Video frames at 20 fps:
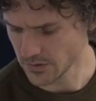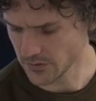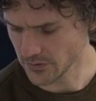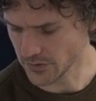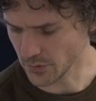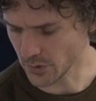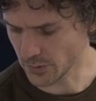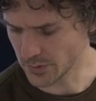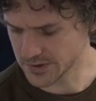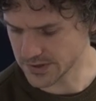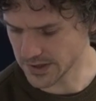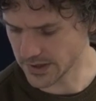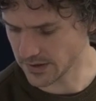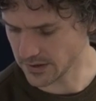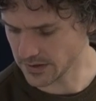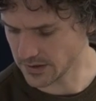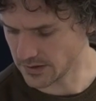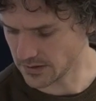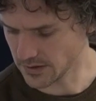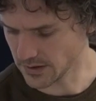were
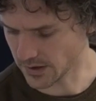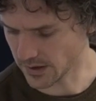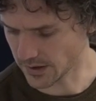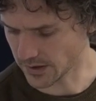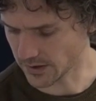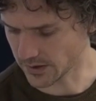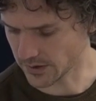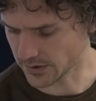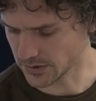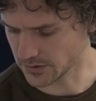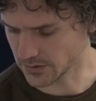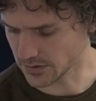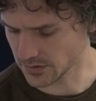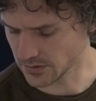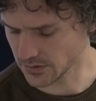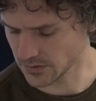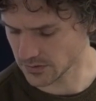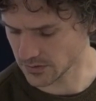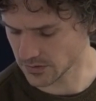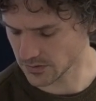particularly
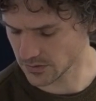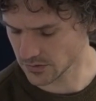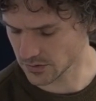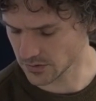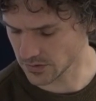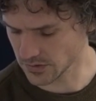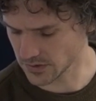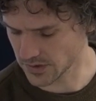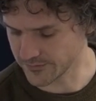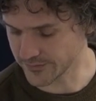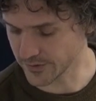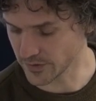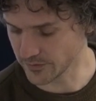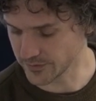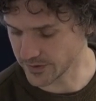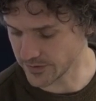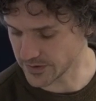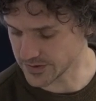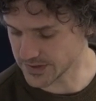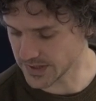
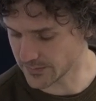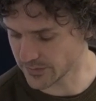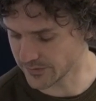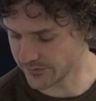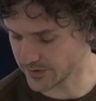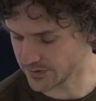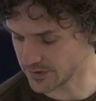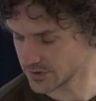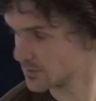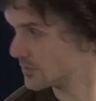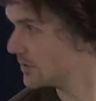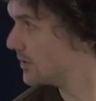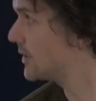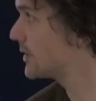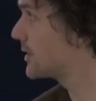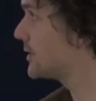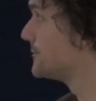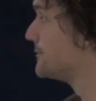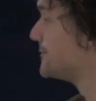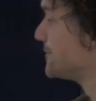involved in the zebrafinch work.